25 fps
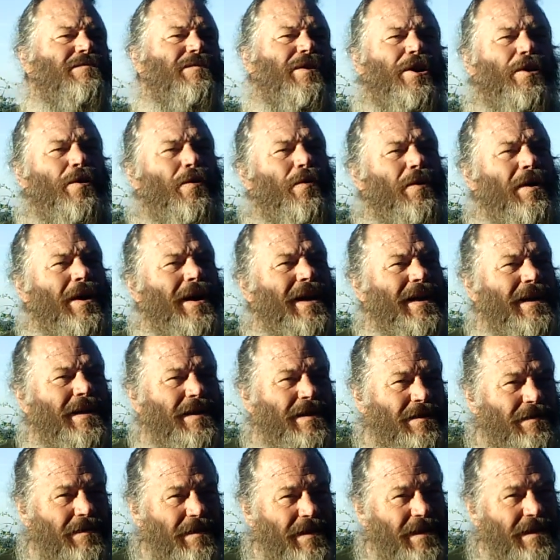in recorded
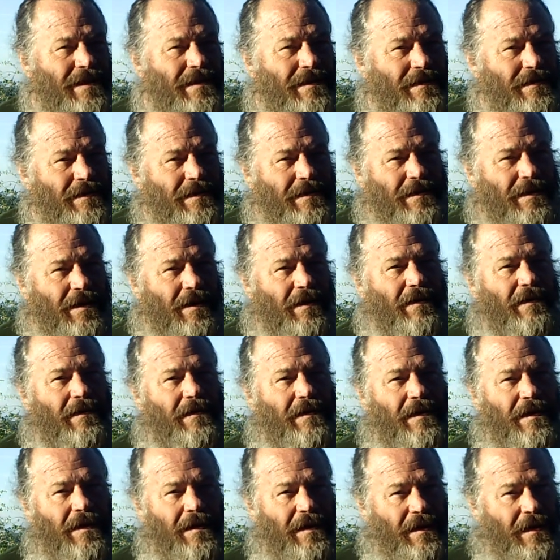history to do so.
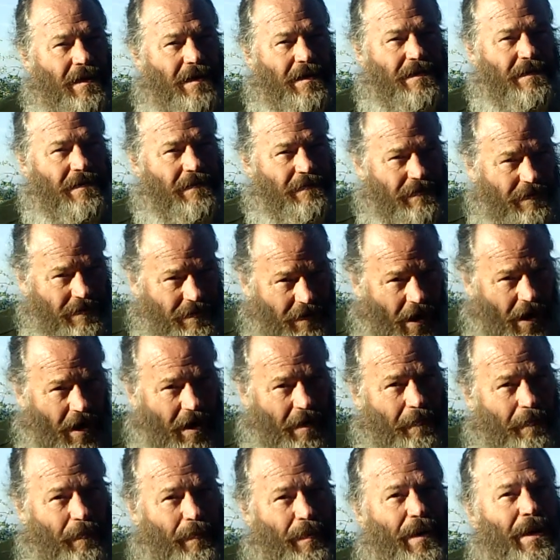So we're
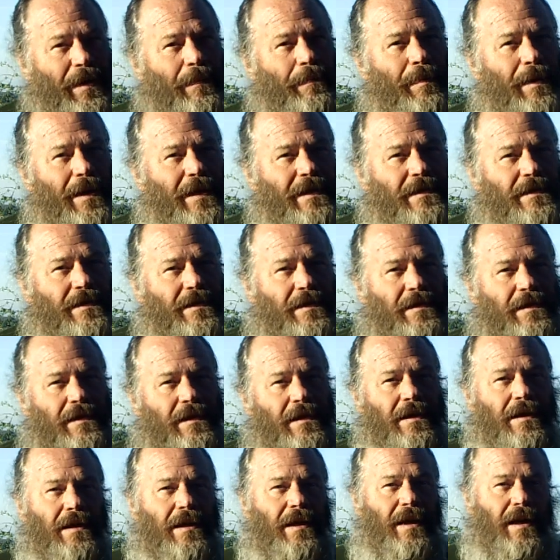talking big picture.
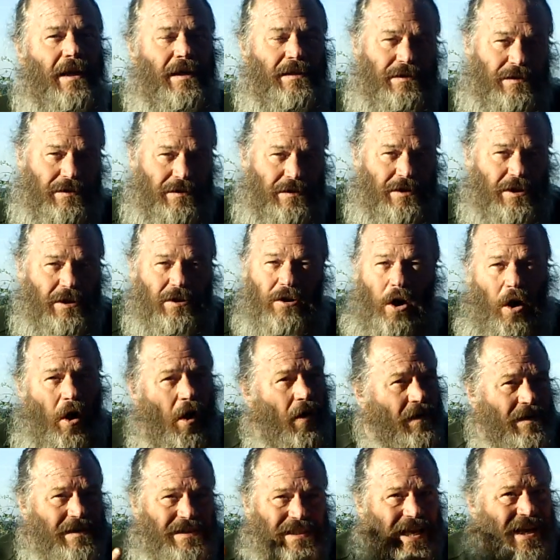And just,
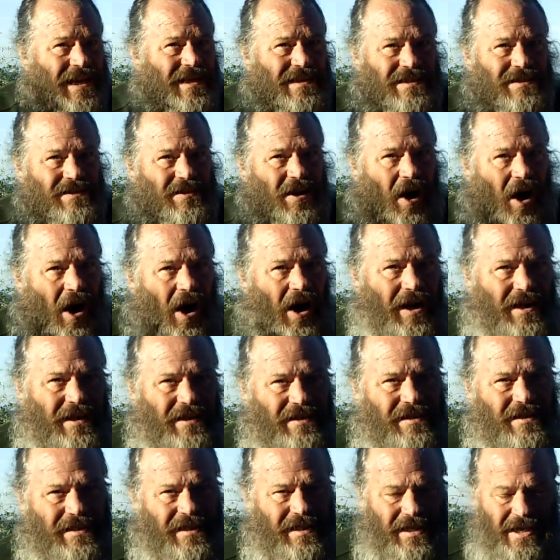all it takes is
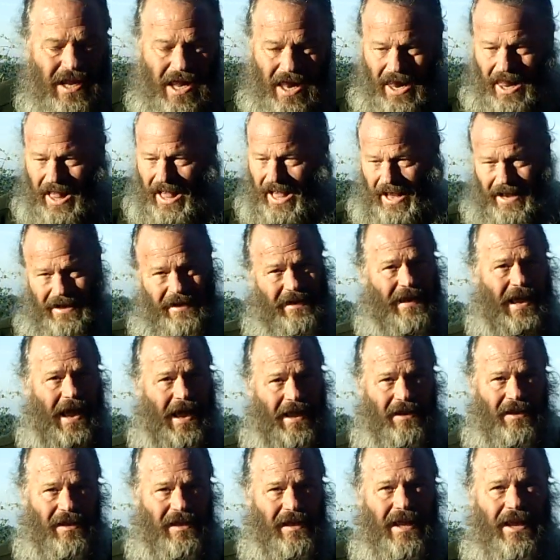honesty and
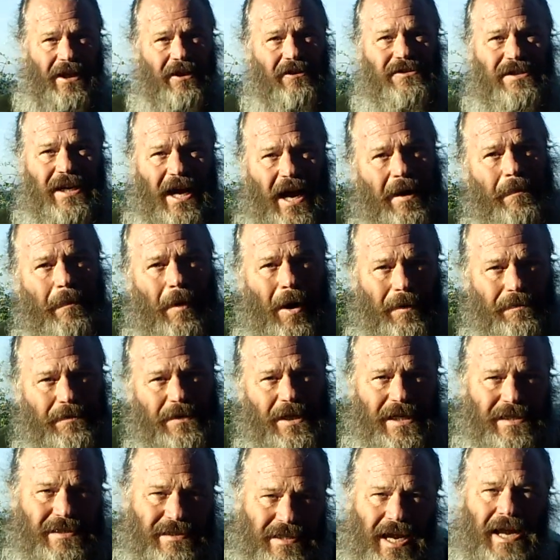Galileo time
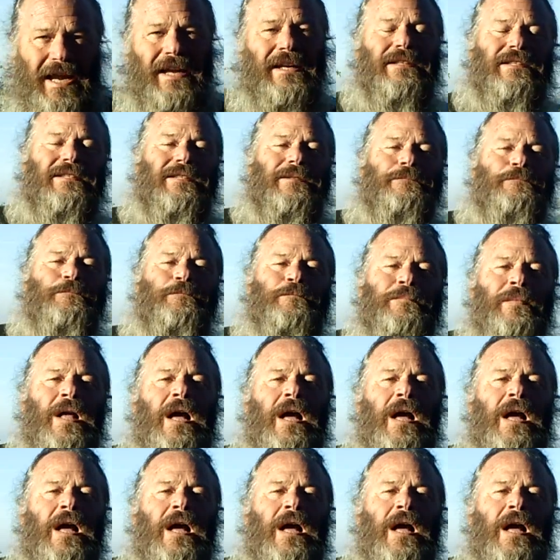object science.